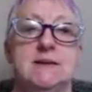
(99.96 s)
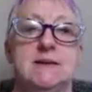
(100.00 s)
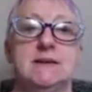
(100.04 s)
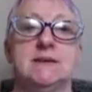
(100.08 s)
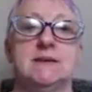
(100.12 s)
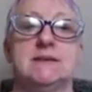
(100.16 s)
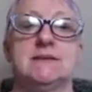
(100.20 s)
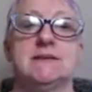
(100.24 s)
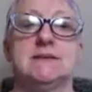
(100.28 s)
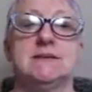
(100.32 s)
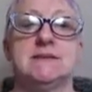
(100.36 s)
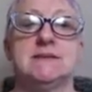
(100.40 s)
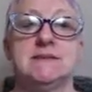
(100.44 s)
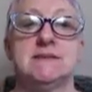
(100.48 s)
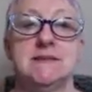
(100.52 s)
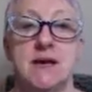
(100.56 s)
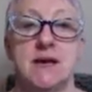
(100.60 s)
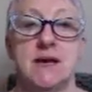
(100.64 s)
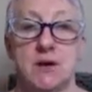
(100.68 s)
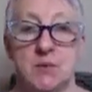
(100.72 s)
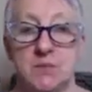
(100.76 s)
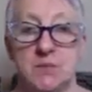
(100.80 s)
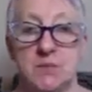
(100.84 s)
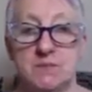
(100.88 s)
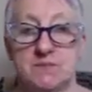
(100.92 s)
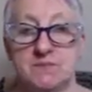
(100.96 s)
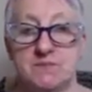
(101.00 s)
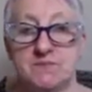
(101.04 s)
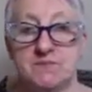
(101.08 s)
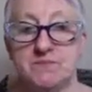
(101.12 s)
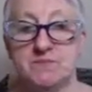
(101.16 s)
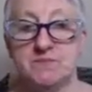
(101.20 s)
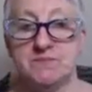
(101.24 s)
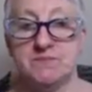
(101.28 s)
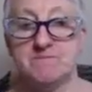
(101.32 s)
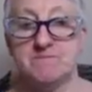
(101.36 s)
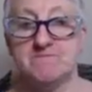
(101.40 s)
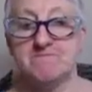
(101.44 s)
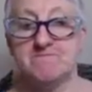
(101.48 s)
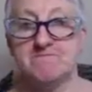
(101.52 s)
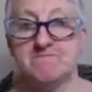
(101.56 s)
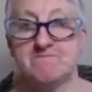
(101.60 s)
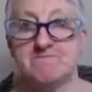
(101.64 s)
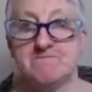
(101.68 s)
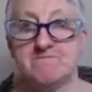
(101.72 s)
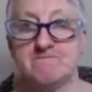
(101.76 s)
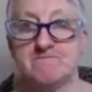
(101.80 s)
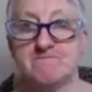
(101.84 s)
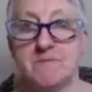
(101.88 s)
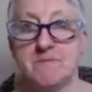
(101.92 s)
So
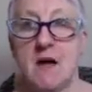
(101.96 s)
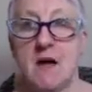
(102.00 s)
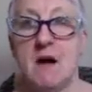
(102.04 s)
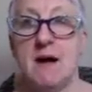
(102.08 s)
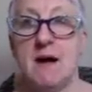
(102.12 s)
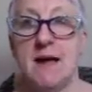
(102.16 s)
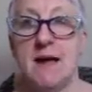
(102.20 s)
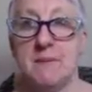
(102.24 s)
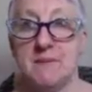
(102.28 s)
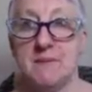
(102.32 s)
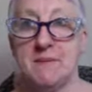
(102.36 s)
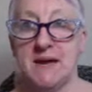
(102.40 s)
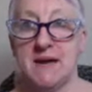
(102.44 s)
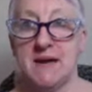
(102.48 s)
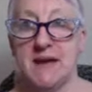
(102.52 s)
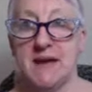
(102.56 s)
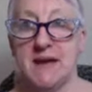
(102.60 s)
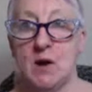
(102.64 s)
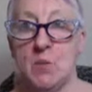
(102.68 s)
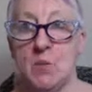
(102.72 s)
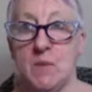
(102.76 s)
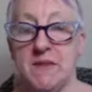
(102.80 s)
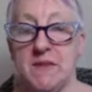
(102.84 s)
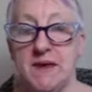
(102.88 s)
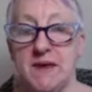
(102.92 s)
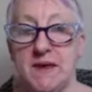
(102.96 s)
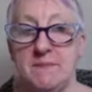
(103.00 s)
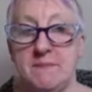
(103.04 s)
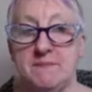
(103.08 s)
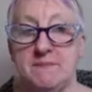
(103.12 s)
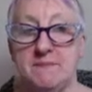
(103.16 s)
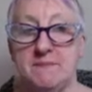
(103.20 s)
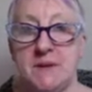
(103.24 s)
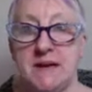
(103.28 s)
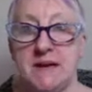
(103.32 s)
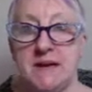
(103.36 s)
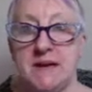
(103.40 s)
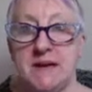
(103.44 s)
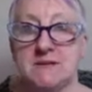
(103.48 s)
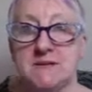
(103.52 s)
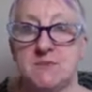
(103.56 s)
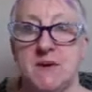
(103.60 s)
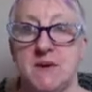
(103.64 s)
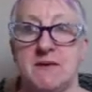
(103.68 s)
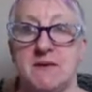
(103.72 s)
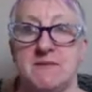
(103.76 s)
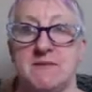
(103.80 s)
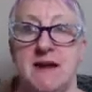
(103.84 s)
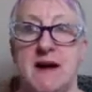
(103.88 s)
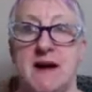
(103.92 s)
I am going to get on with it because
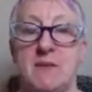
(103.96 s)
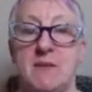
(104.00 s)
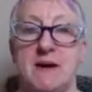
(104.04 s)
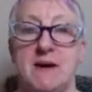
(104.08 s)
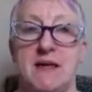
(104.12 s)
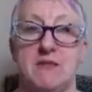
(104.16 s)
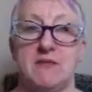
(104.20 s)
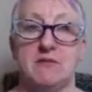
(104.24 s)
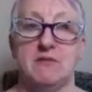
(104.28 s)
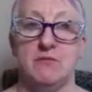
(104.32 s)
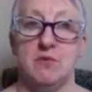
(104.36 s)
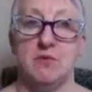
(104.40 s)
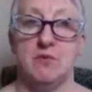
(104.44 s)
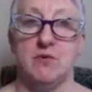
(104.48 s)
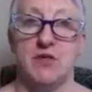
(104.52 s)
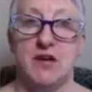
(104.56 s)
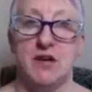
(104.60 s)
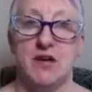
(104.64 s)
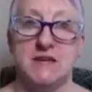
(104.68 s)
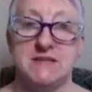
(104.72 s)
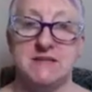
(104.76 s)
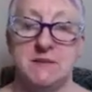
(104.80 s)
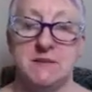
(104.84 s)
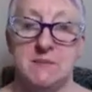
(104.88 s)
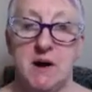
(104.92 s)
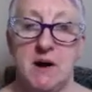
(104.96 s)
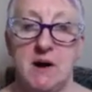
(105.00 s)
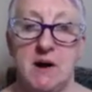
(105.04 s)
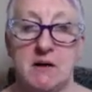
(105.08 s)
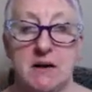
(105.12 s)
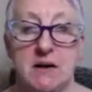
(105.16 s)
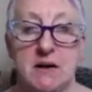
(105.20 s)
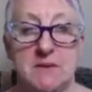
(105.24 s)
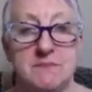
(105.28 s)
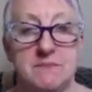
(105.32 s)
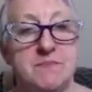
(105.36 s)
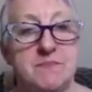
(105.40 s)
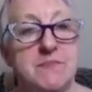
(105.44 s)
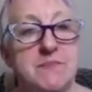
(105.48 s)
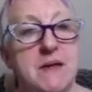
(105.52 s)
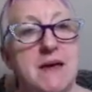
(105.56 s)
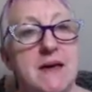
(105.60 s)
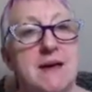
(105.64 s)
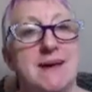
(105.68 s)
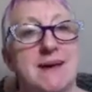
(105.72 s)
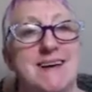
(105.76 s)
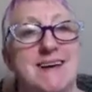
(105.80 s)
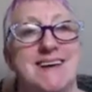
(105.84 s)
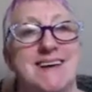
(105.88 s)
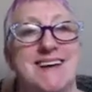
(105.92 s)
we have now hit the 4:30 mark.
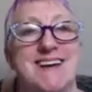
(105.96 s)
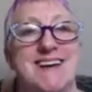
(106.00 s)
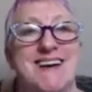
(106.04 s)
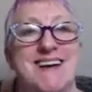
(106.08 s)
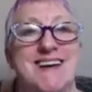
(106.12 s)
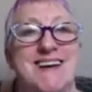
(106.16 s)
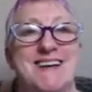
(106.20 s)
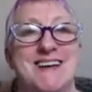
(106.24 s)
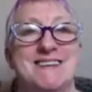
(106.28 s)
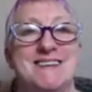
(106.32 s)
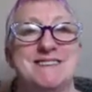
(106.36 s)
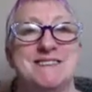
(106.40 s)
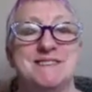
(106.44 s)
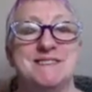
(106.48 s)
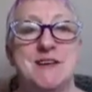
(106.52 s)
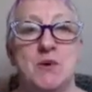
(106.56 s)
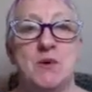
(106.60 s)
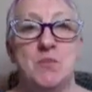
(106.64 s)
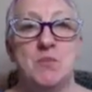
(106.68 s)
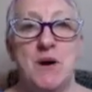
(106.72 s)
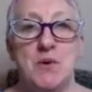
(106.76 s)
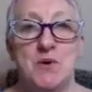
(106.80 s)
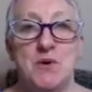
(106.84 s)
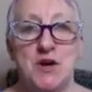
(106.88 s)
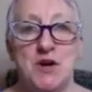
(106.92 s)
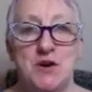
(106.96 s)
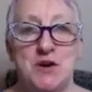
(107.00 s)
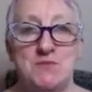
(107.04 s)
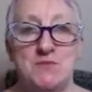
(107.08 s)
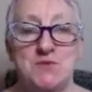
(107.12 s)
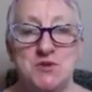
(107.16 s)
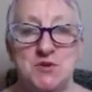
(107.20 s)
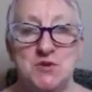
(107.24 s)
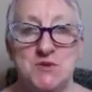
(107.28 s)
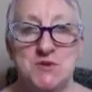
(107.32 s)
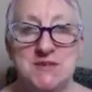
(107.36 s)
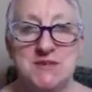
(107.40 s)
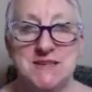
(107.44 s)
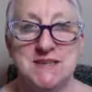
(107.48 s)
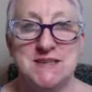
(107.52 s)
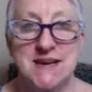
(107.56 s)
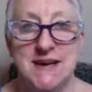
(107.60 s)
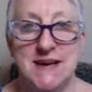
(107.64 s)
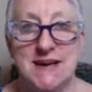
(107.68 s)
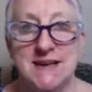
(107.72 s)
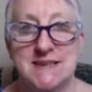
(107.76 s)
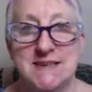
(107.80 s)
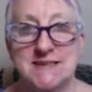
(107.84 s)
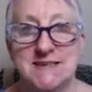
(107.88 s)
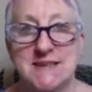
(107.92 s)
So welcome to
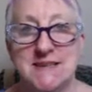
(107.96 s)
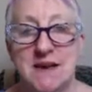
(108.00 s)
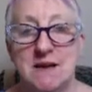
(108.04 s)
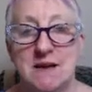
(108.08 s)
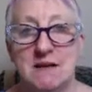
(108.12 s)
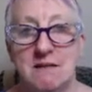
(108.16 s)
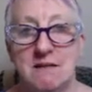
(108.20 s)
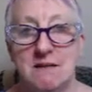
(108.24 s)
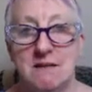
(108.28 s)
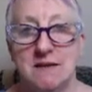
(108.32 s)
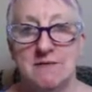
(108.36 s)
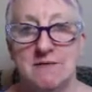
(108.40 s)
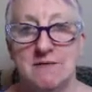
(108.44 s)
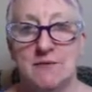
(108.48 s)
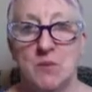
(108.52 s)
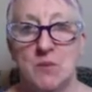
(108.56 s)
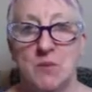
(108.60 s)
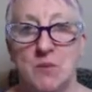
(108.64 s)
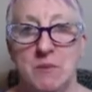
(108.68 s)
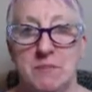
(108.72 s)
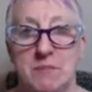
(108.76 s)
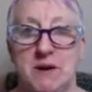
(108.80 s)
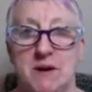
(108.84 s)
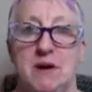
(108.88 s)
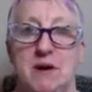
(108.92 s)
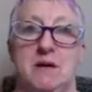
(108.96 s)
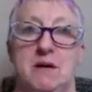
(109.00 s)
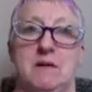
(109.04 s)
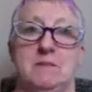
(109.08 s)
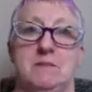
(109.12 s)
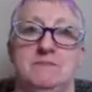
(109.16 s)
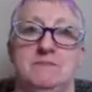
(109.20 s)
today's live webinar.